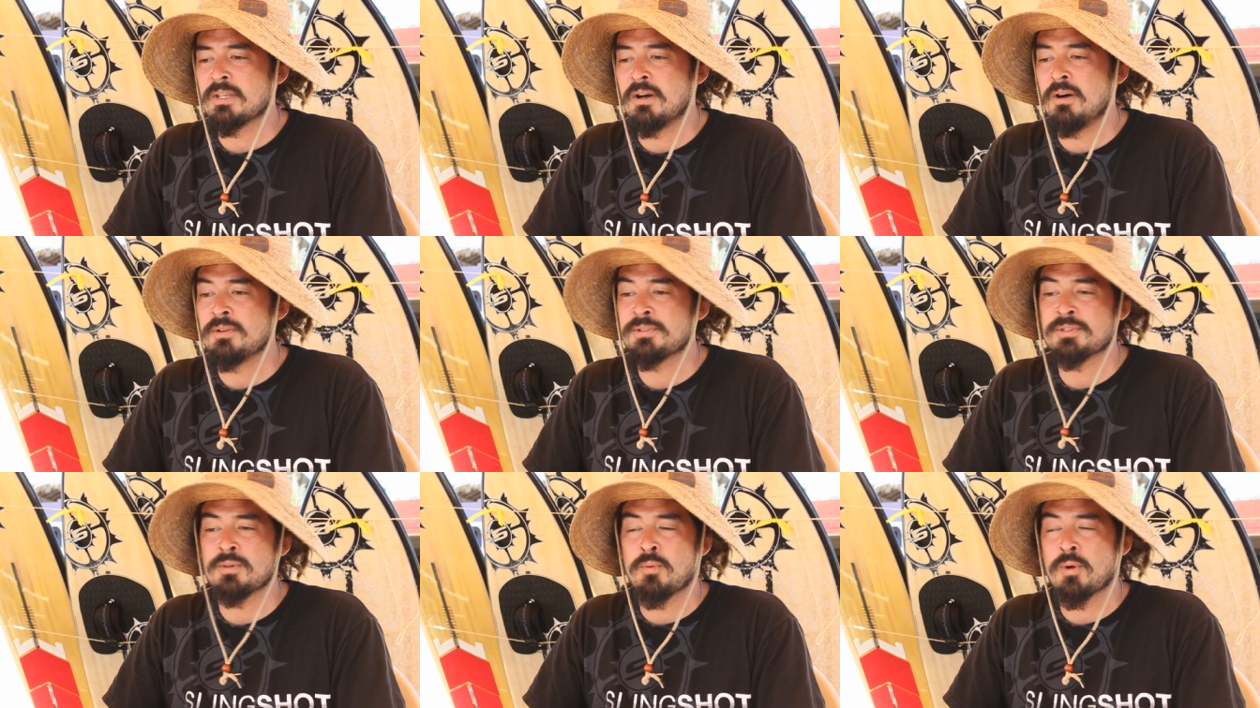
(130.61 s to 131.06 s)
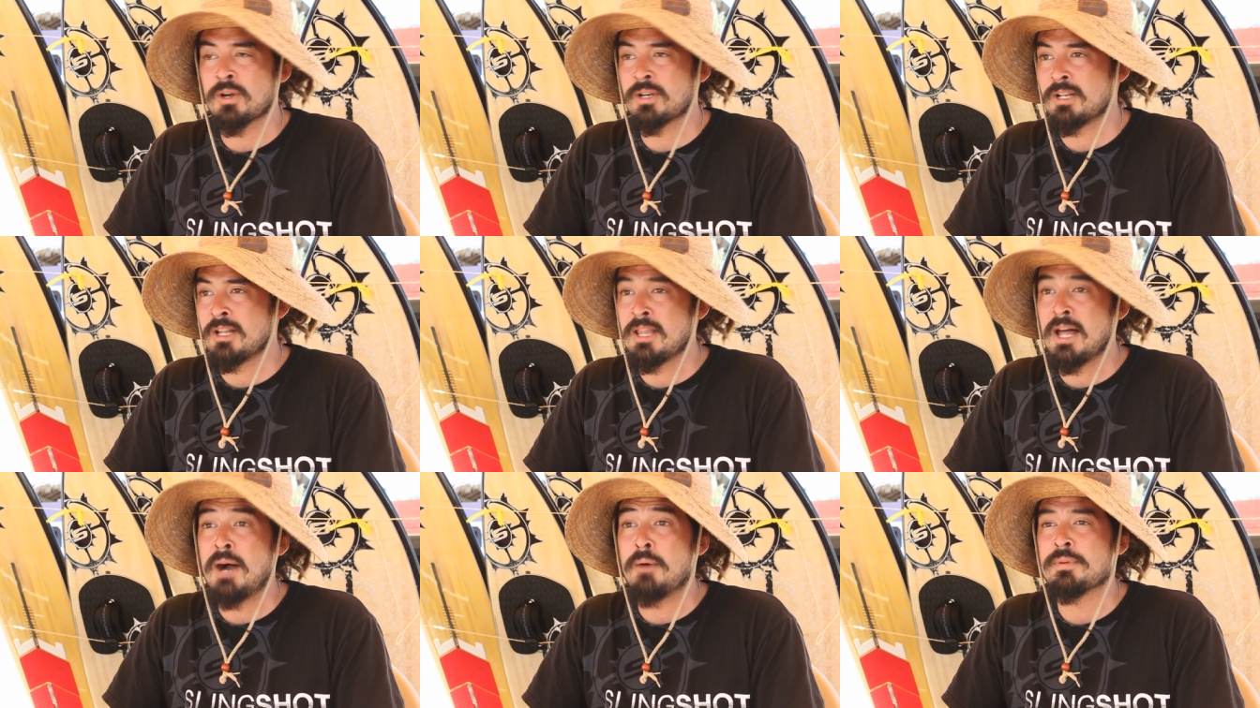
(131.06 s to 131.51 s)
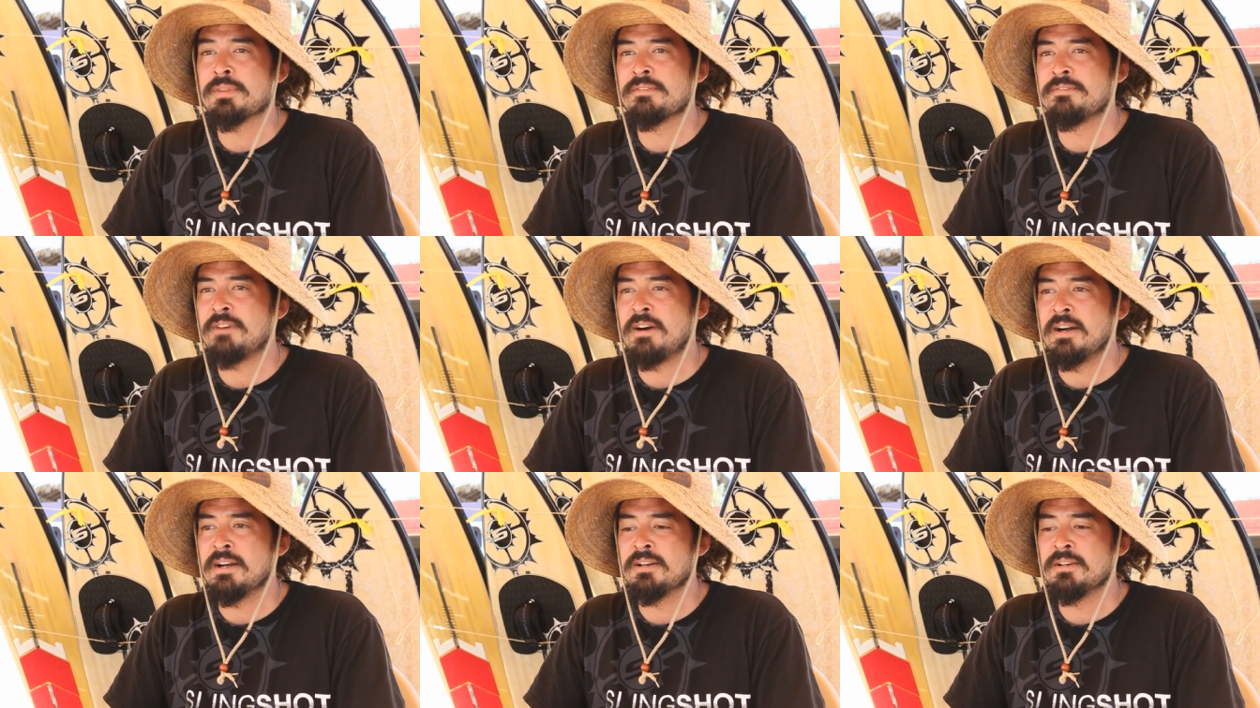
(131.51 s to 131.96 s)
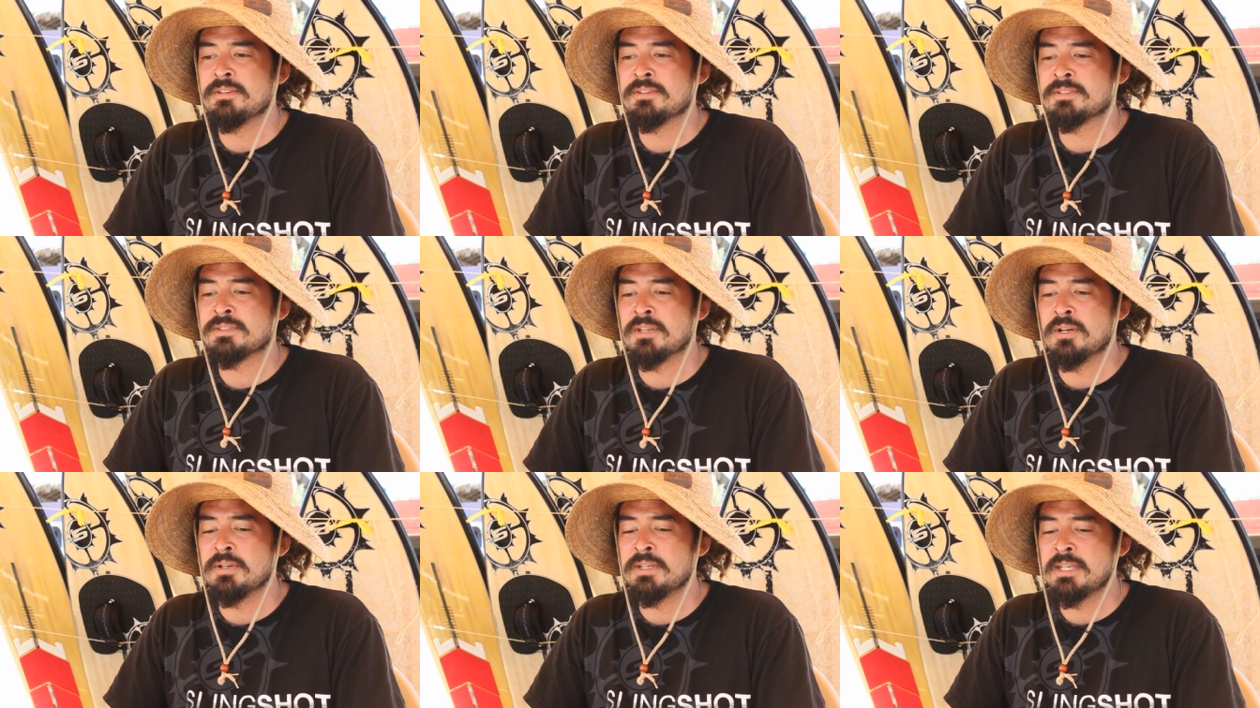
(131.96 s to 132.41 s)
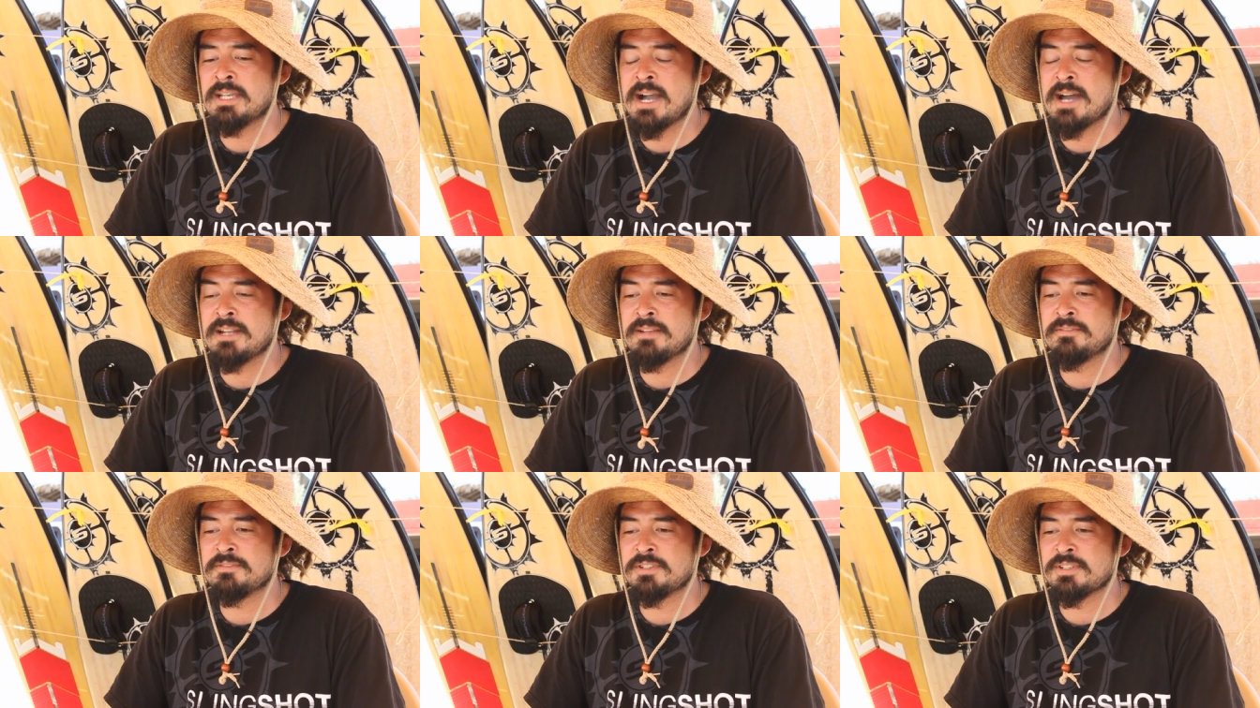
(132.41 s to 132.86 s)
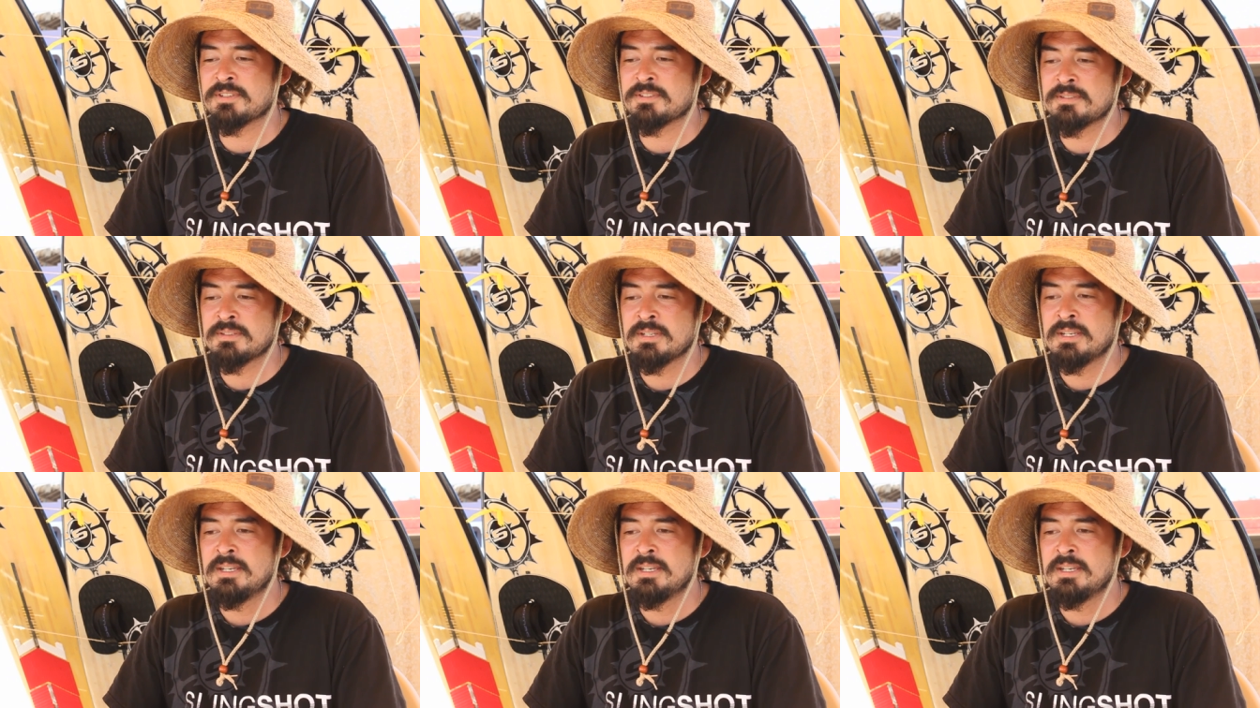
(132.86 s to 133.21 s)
also working a lot with the files. So he kind of just